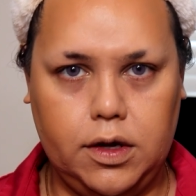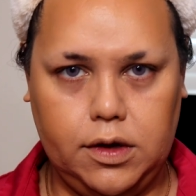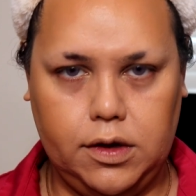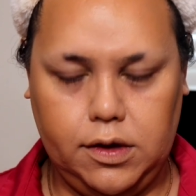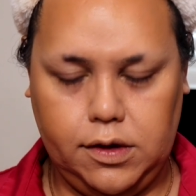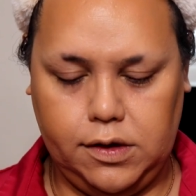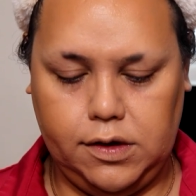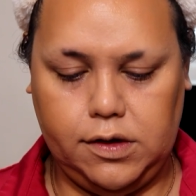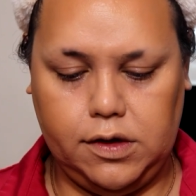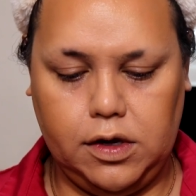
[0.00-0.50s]

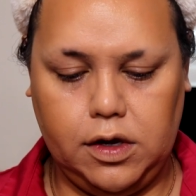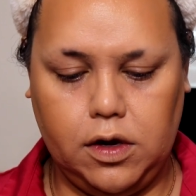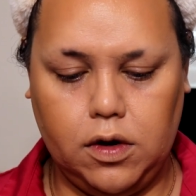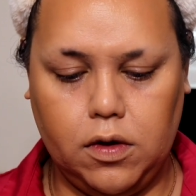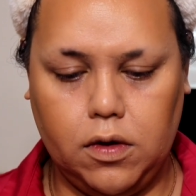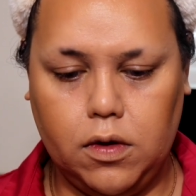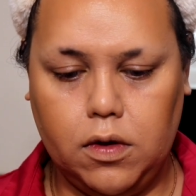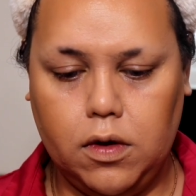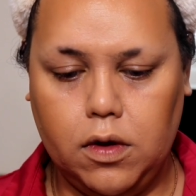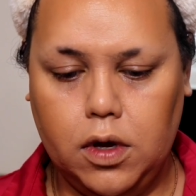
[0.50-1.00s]

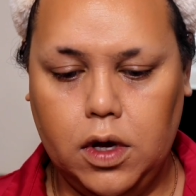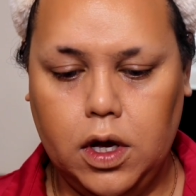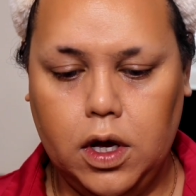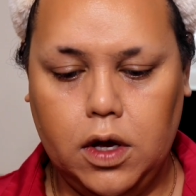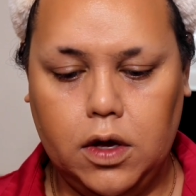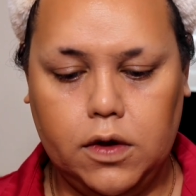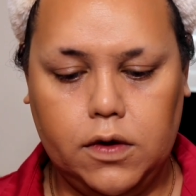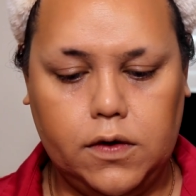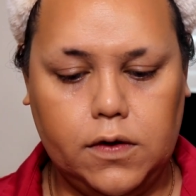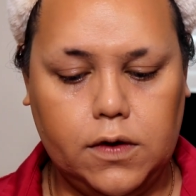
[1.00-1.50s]
conceal.
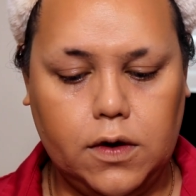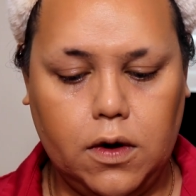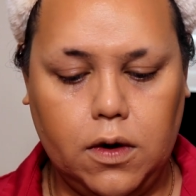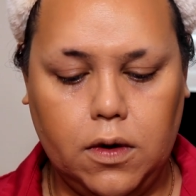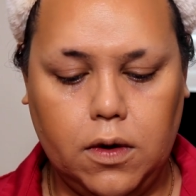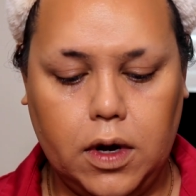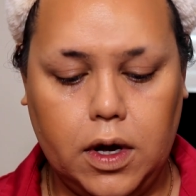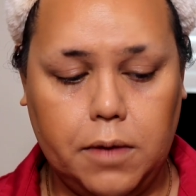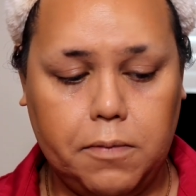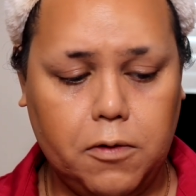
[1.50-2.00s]

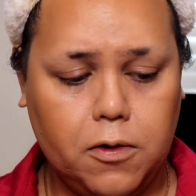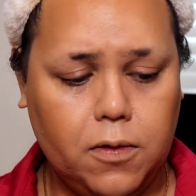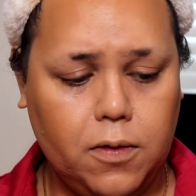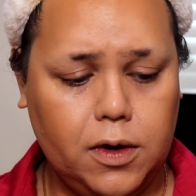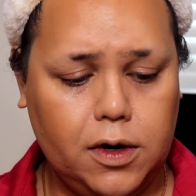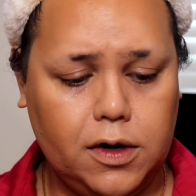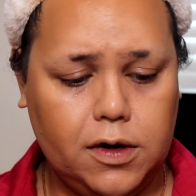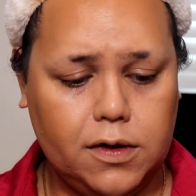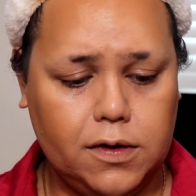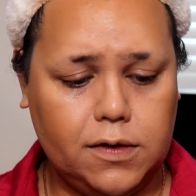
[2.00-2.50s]
So I'm
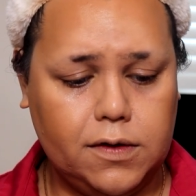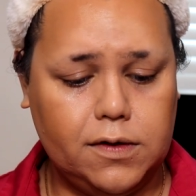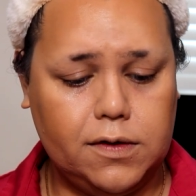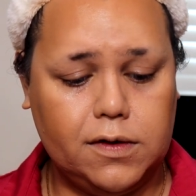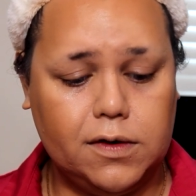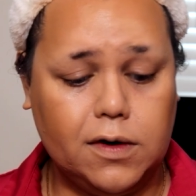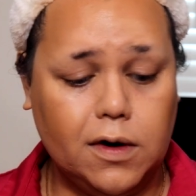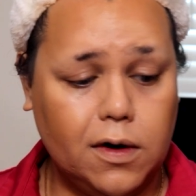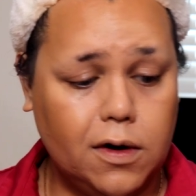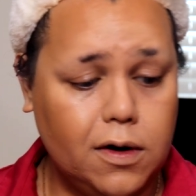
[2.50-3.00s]
going to
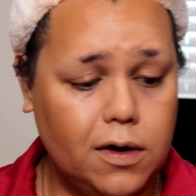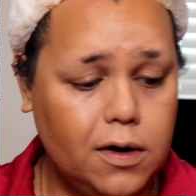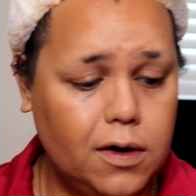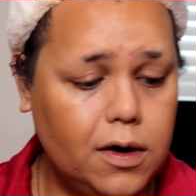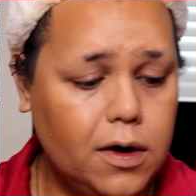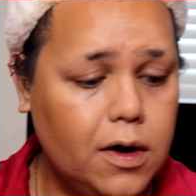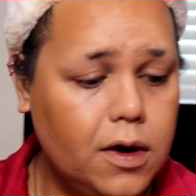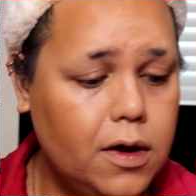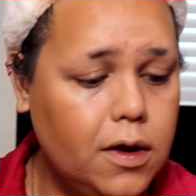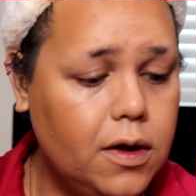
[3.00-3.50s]
start.